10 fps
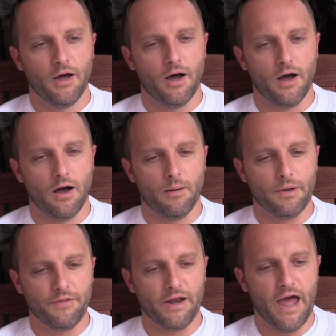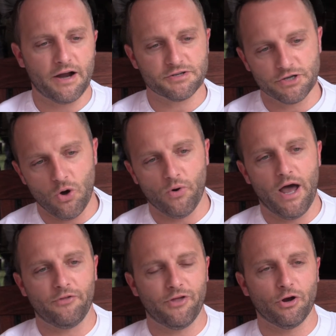And then actually going
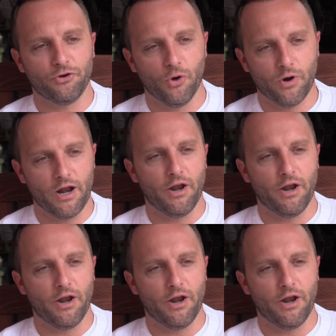out there and doing it.